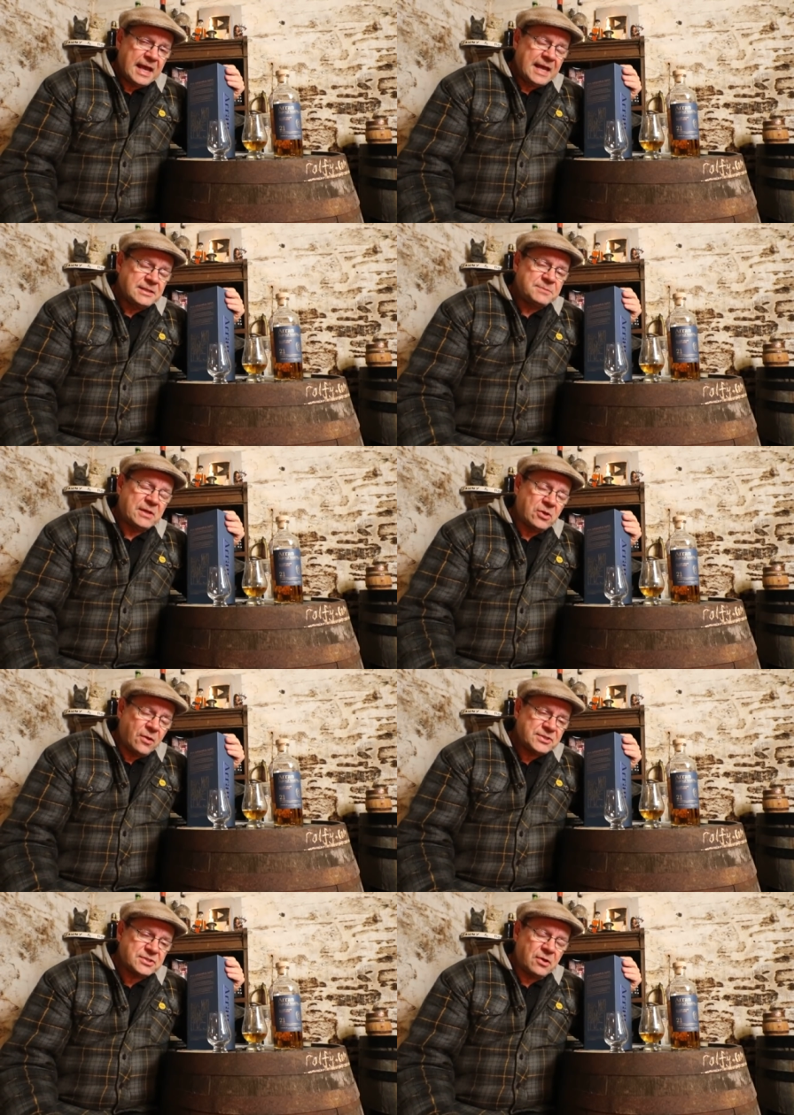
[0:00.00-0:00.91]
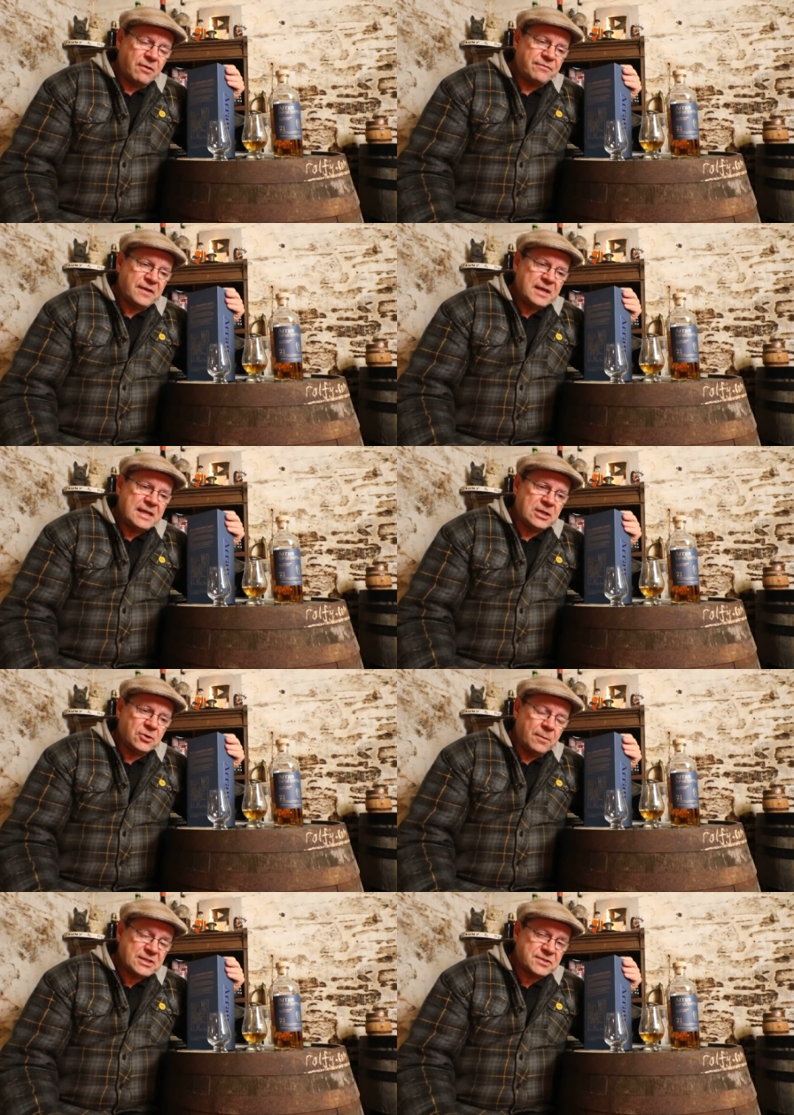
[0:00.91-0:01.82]
And because of
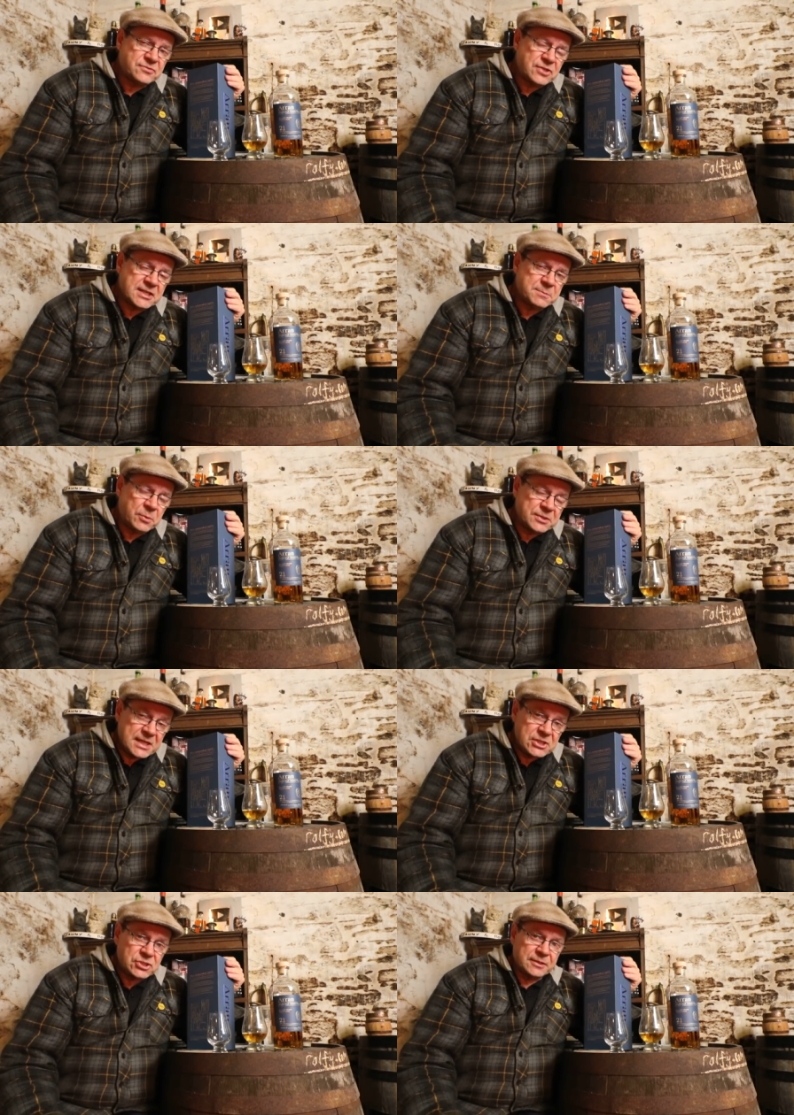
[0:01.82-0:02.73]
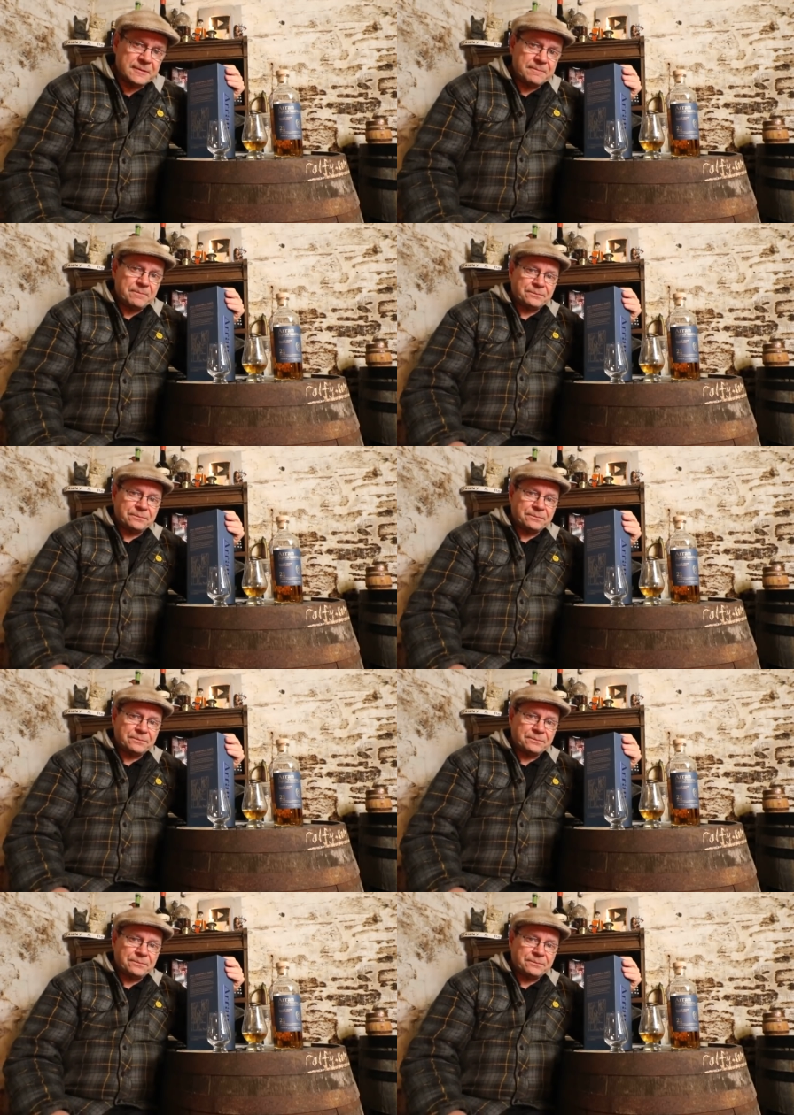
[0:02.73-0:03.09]
economics of transportation,